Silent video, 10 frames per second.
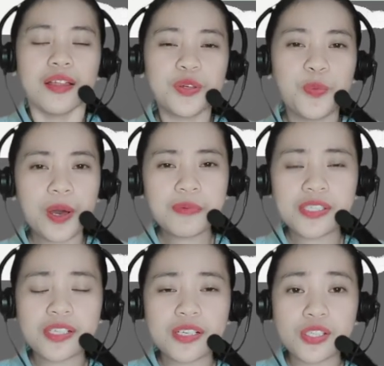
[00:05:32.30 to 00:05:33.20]
The
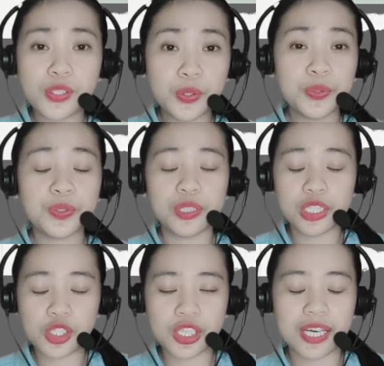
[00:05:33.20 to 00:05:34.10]
Webster's New
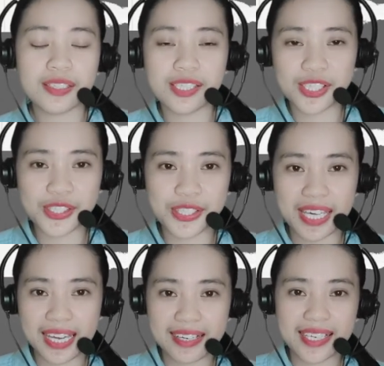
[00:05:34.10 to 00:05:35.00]
Collegiate
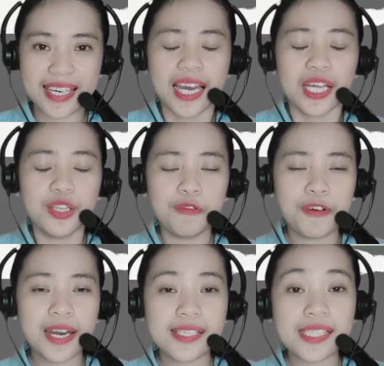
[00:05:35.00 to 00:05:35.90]
Dictionary
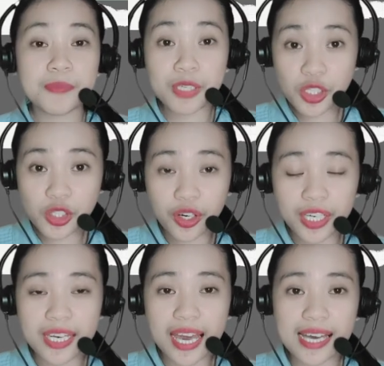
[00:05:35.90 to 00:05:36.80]
defines
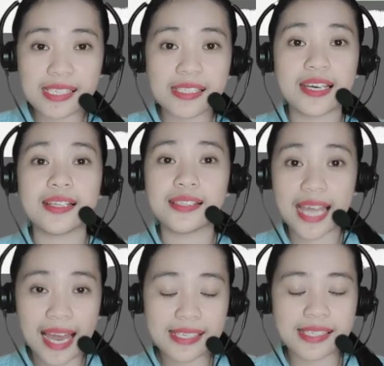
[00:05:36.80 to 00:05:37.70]
mission as
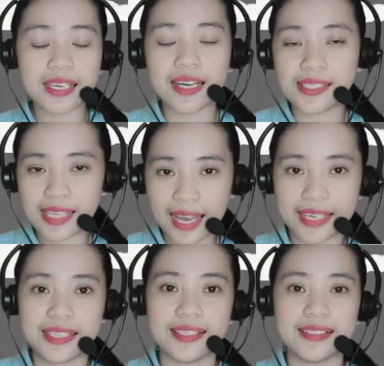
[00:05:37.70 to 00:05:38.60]
task
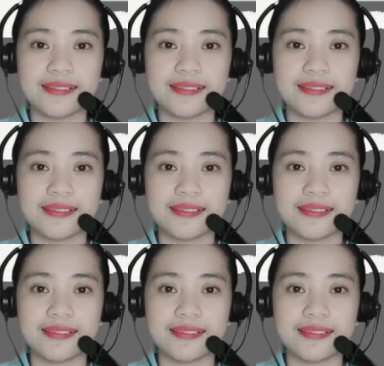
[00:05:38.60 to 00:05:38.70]
assigned.